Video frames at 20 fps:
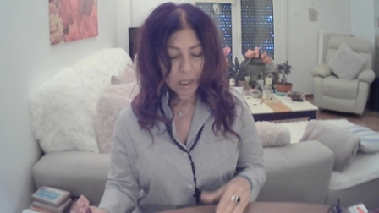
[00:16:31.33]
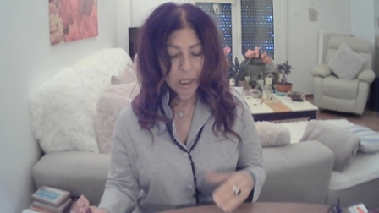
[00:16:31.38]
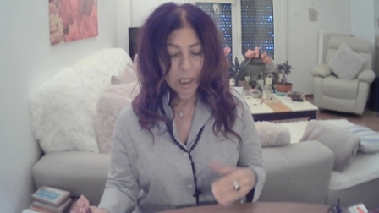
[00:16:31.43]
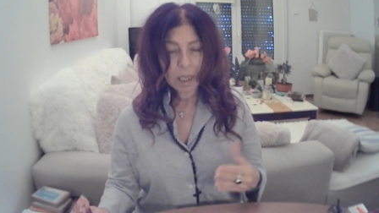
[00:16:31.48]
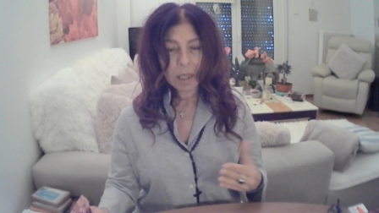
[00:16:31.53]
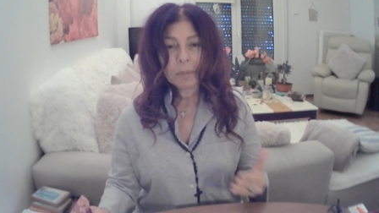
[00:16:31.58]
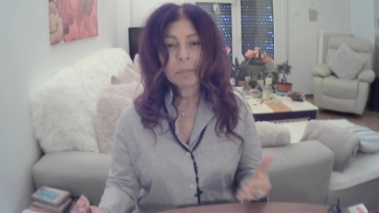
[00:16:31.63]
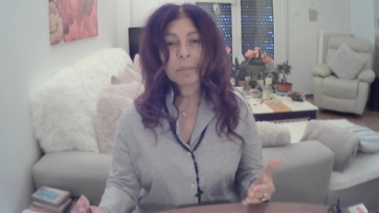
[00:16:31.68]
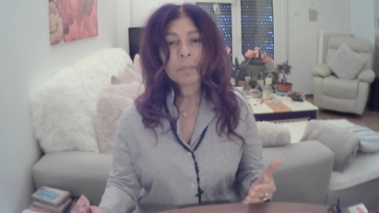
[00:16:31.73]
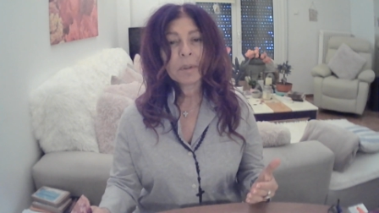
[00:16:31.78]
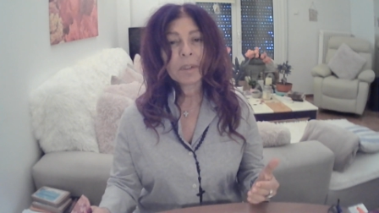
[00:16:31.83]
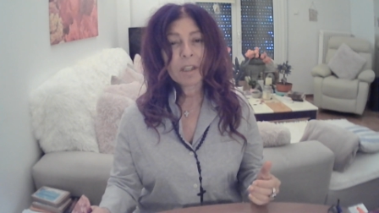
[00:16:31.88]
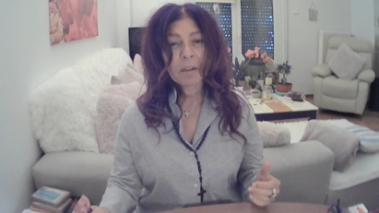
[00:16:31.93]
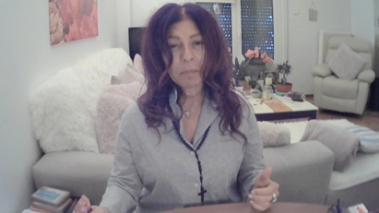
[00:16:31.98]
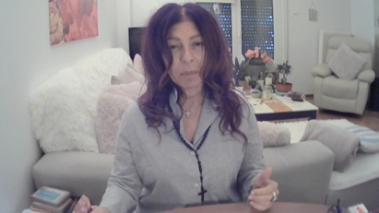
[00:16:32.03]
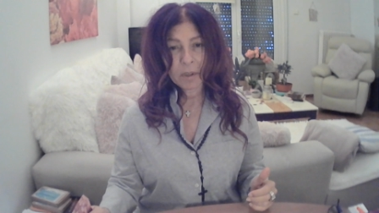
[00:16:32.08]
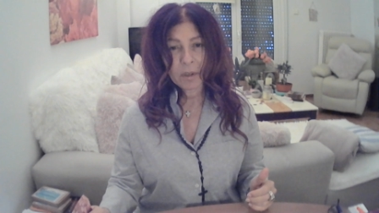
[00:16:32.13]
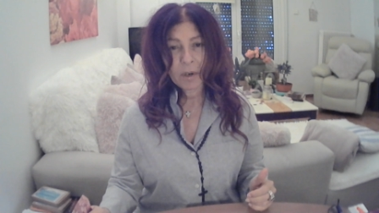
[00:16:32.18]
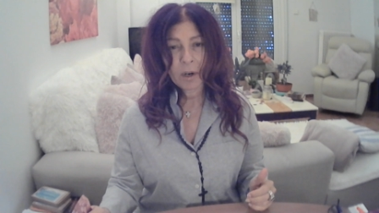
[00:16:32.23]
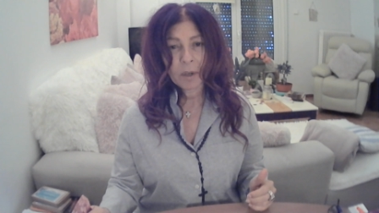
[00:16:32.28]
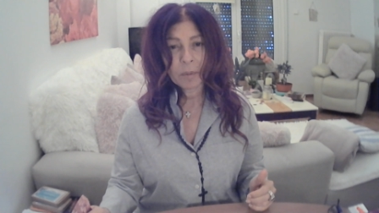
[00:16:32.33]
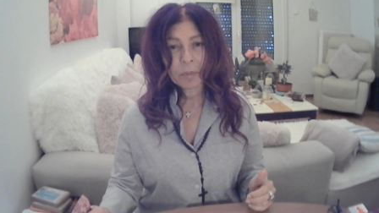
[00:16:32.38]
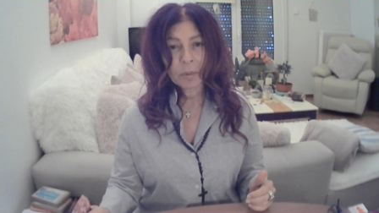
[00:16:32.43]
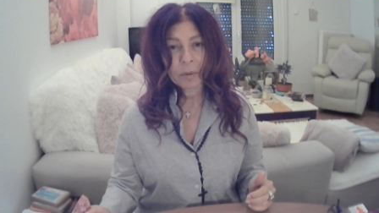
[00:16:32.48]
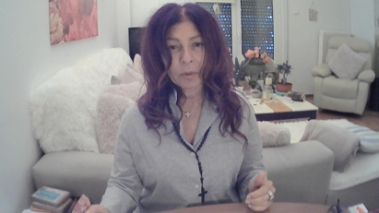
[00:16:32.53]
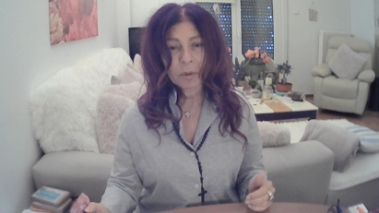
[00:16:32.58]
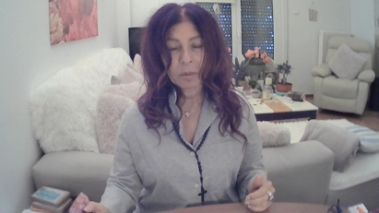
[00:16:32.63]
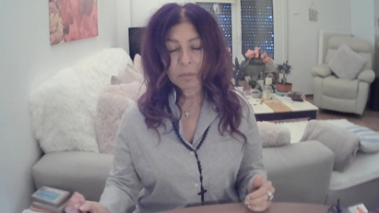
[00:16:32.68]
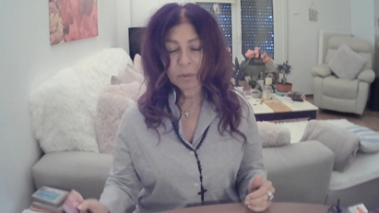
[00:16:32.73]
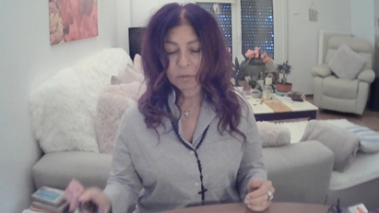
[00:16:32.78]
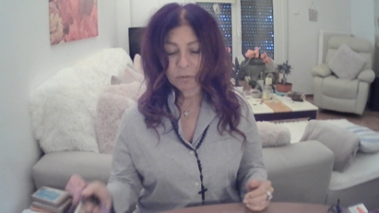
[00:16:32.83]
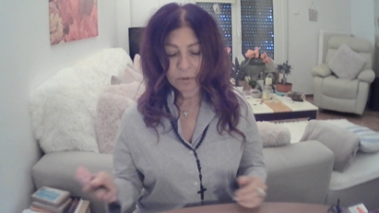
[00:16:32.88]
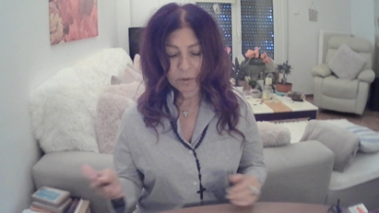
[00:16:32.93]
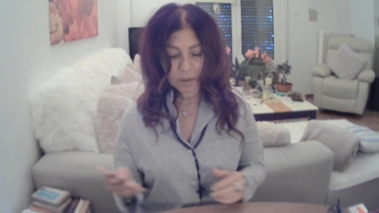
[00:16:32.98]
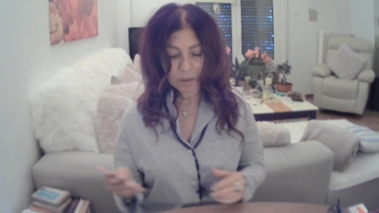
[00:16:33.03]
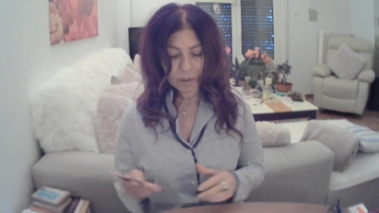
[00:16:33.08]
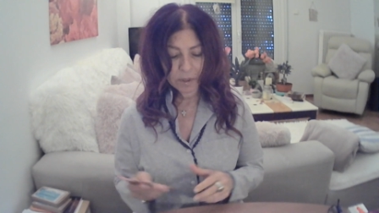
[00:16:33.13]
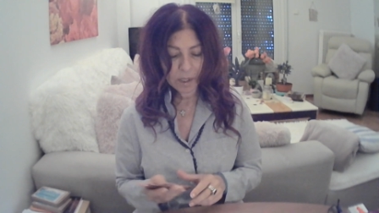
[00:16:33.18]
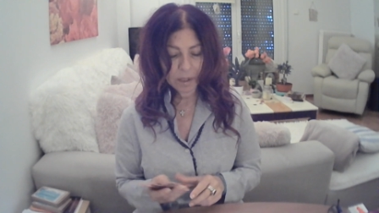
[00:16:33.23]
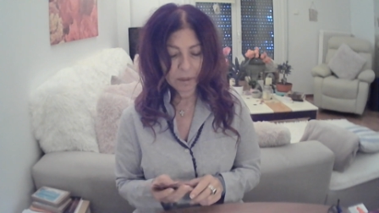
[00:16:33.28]
um, but they've been heartbroken
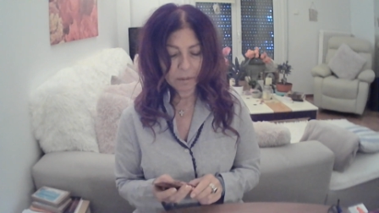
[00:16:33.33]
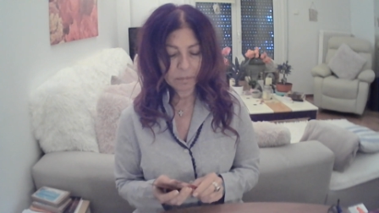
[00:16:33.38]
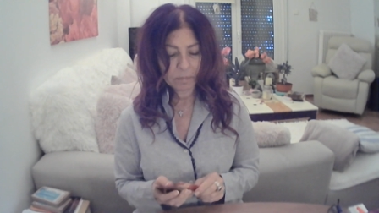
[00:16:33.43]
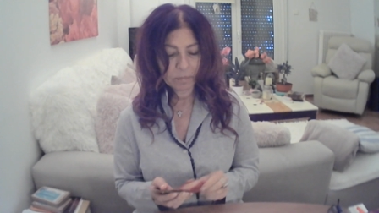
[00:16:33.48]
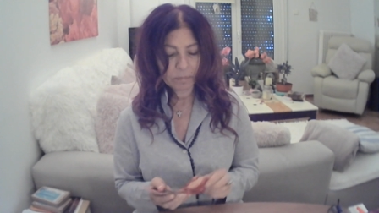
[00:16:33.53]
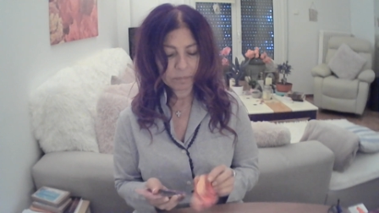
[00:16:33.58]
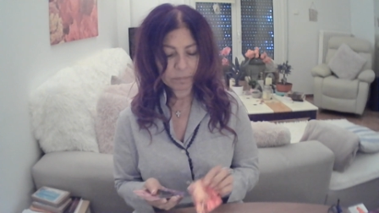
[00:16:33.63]
before, yeah?